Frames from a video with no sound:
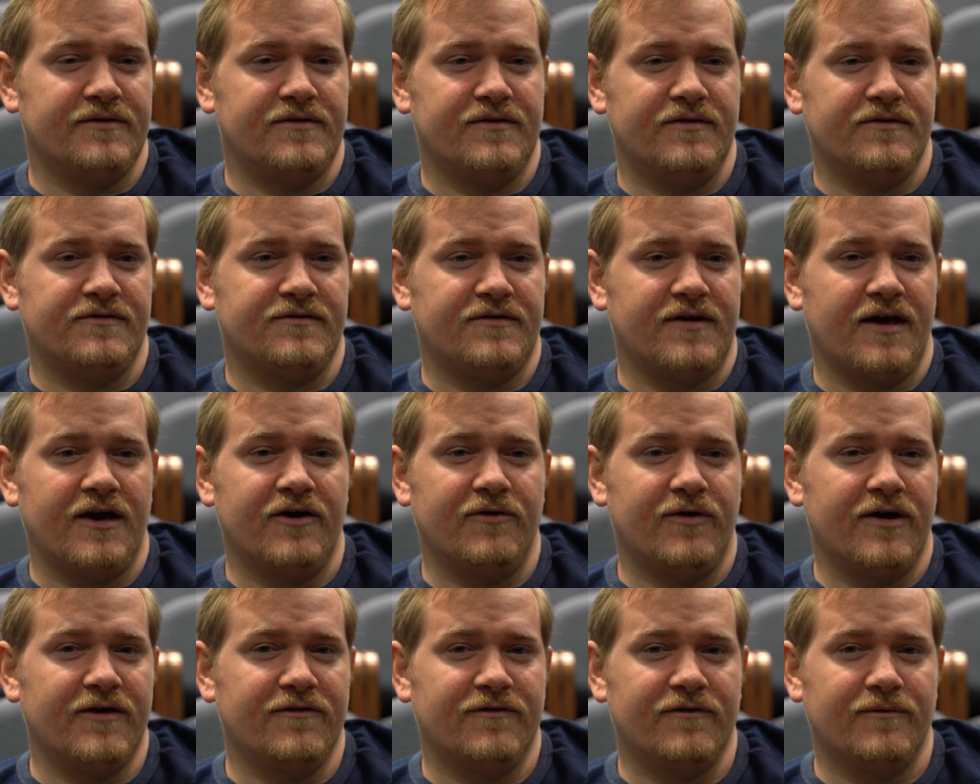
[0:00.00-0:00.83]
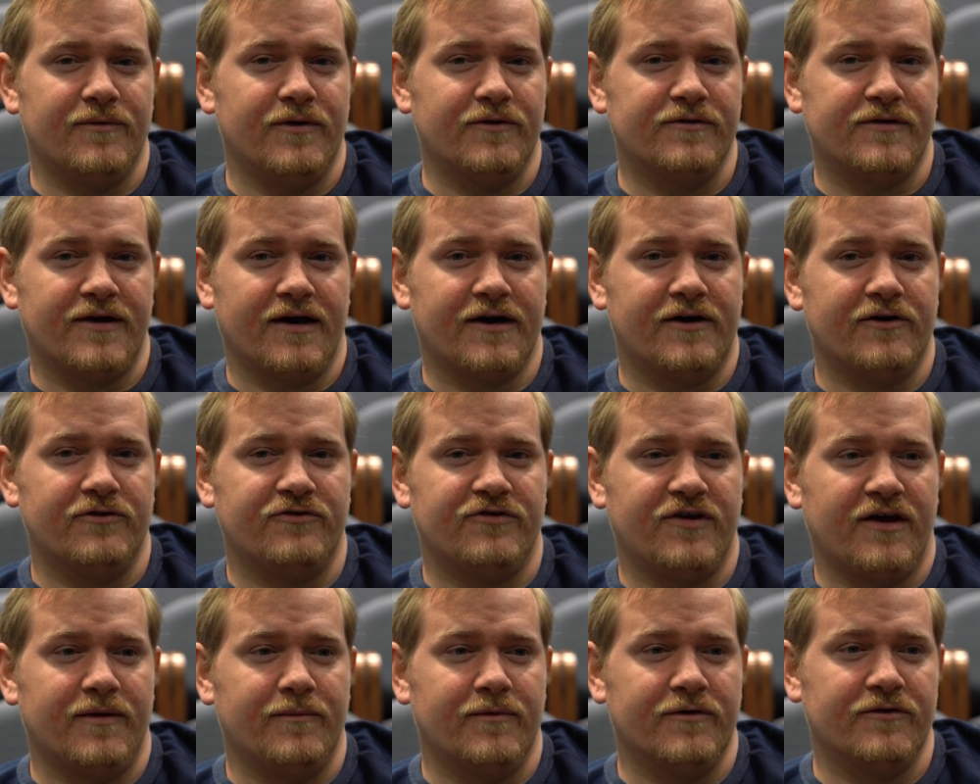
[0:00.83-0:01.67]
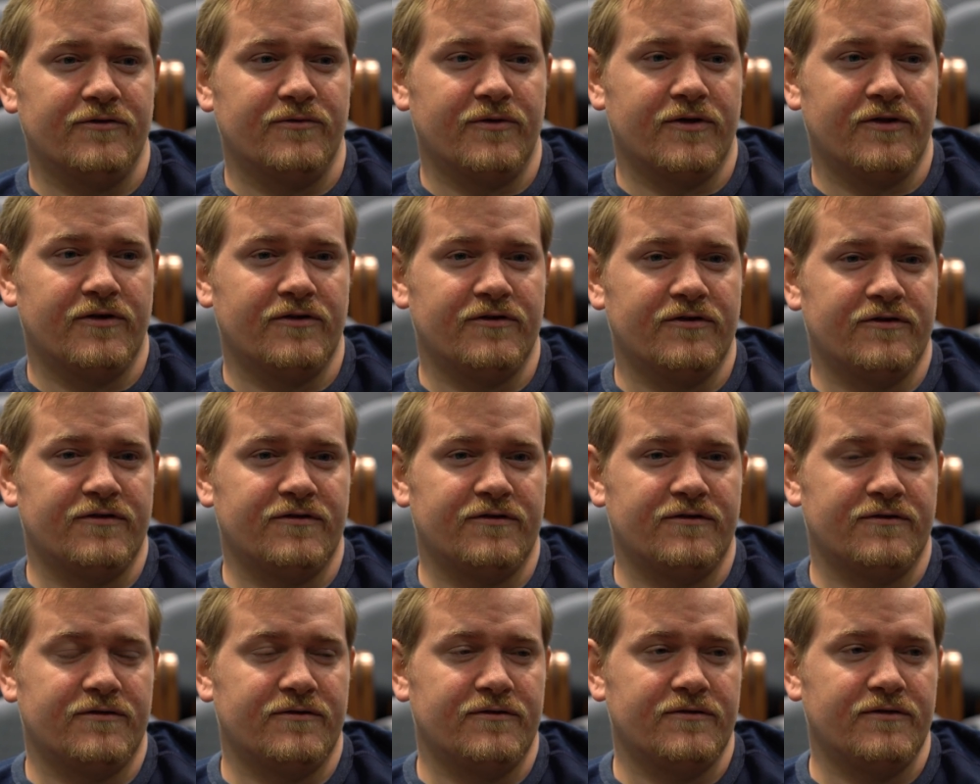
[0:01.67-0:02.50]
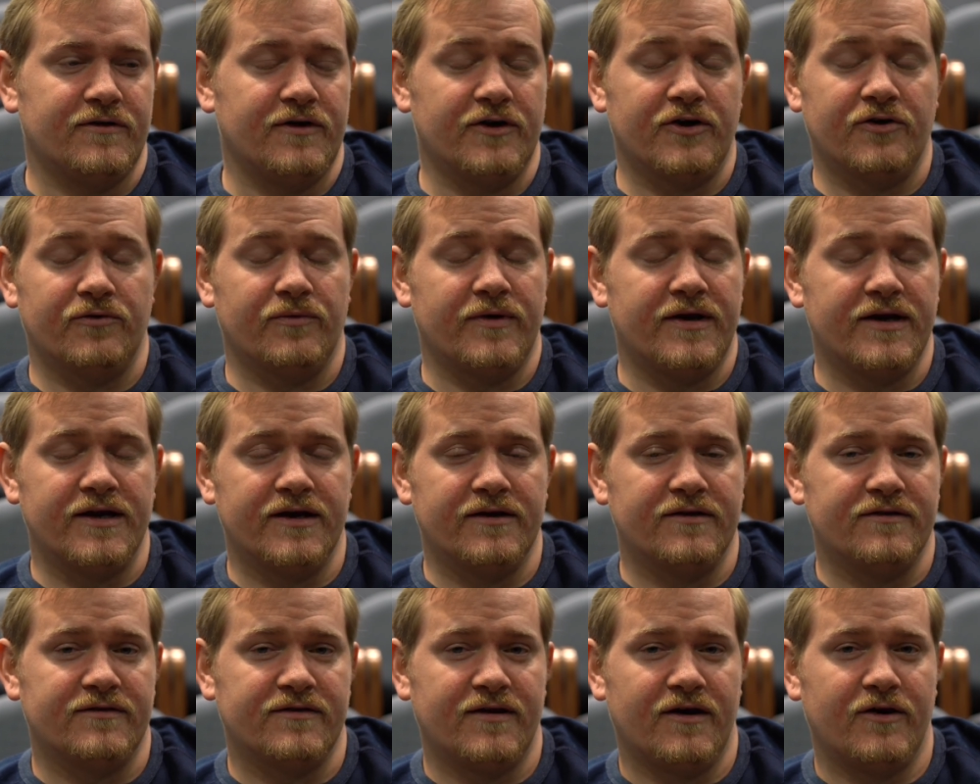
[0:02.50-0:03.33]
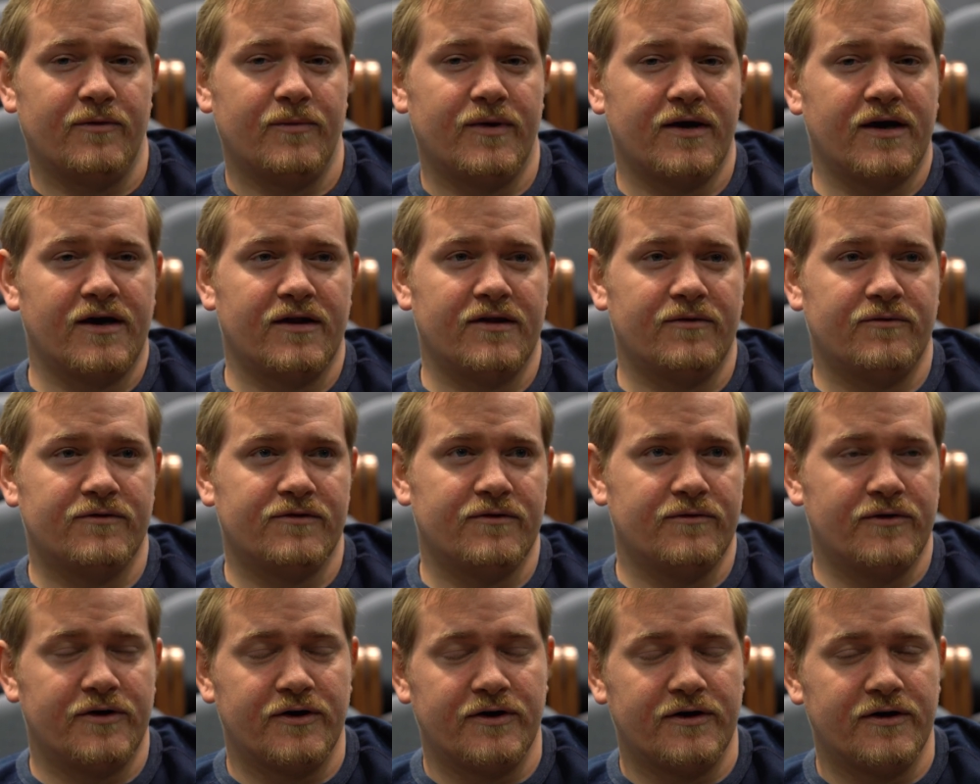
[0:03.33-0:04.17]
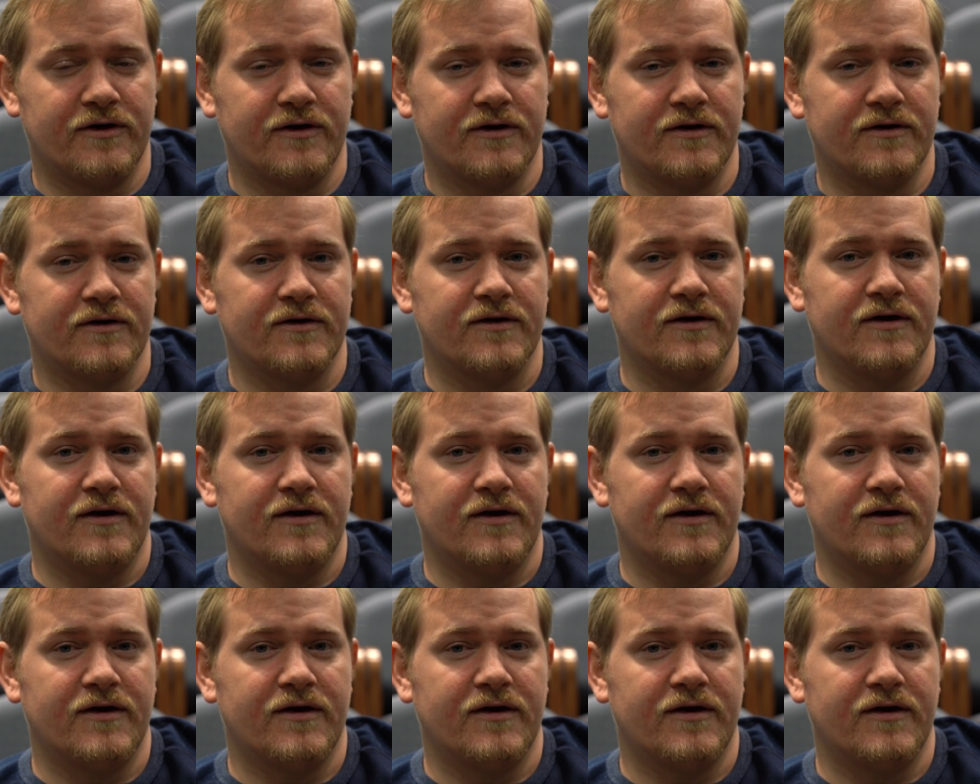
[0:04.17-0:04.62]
Stay away from those echo chambers where they're just going to read it and say, oh my God, that was so good.